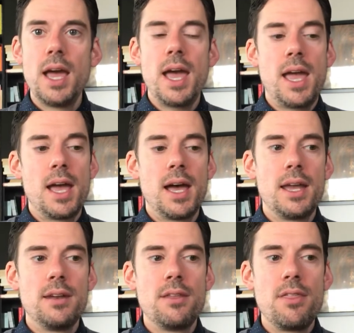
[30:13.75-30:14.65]

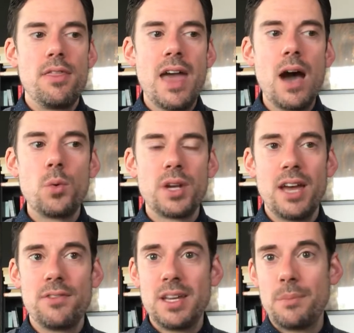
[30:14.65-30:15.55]
and that would
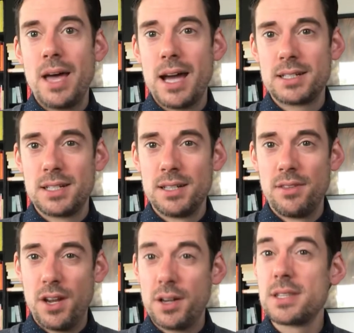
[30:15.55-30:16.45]
have impacted
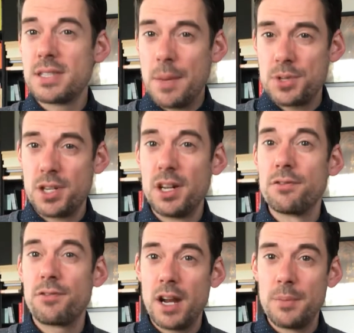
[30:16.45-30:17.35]
their conception and
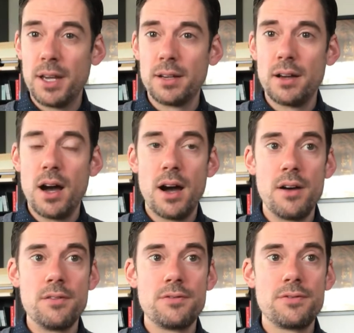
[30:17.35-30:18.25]
framing
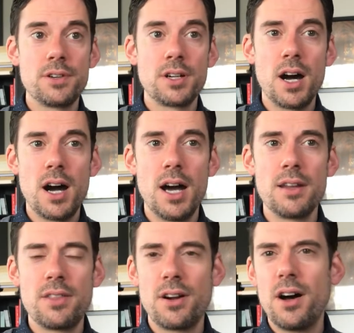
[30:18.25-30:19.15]
of
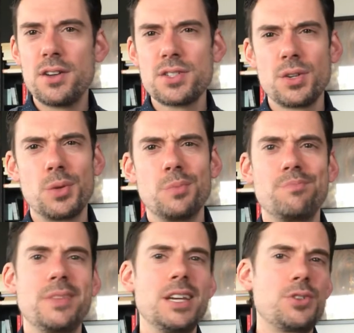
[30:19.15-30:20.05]
God. There are also
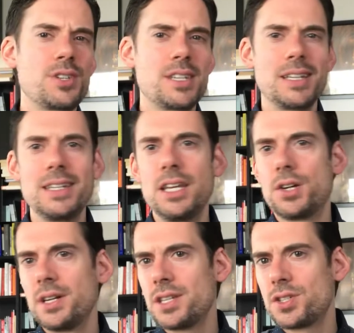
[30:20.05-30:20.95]
interesting
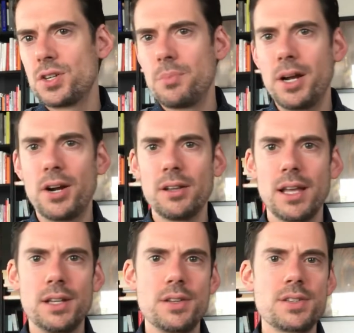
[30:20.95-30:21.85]
Near Eastern
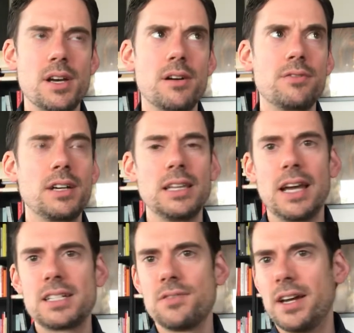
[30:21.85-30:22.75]
parallels of
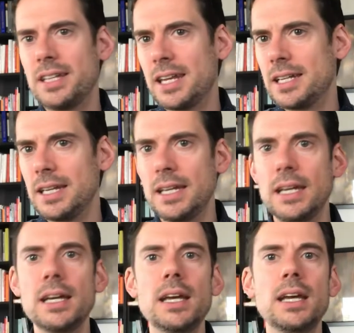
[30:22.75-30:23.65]
collective
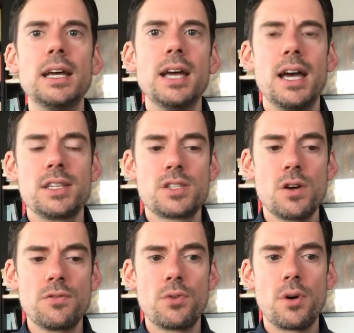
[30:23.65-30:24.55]
identity and
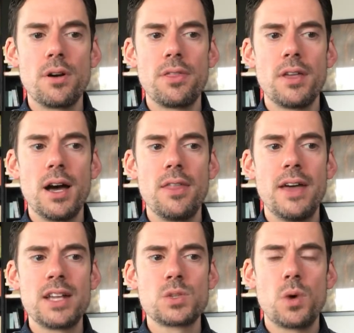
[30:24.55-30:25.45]
so forth.
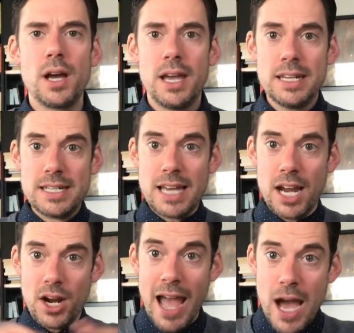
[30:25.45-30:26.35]
That's why an
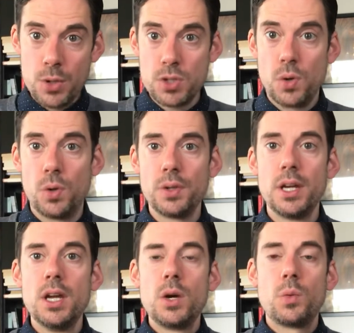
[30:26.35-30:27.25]
entire household
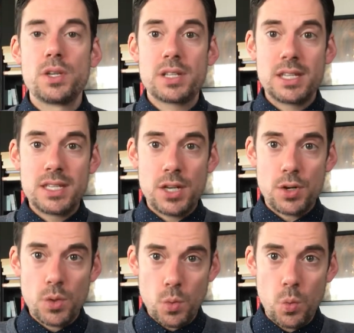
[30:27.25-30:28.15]
was
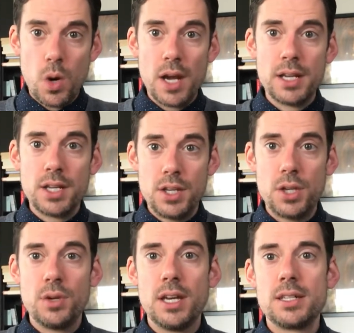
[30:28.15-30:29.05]
considered one
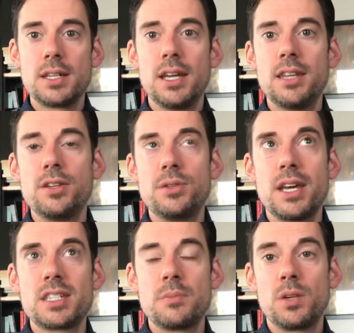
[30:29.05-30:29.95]
unit, and in the New
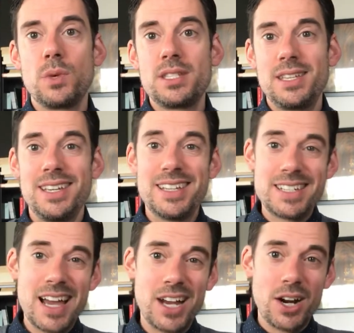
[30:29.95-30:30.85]
Testament we see
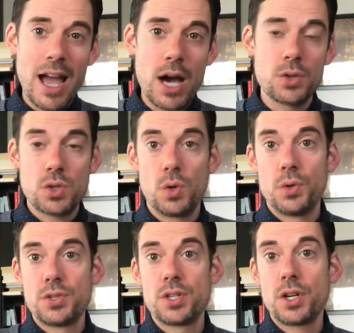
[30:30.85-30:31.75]
entire
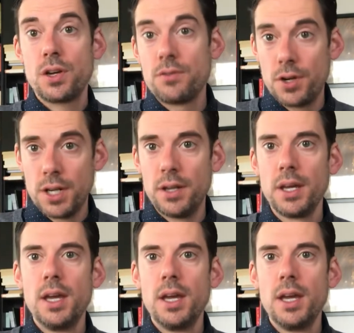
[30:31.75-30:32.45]
households converted.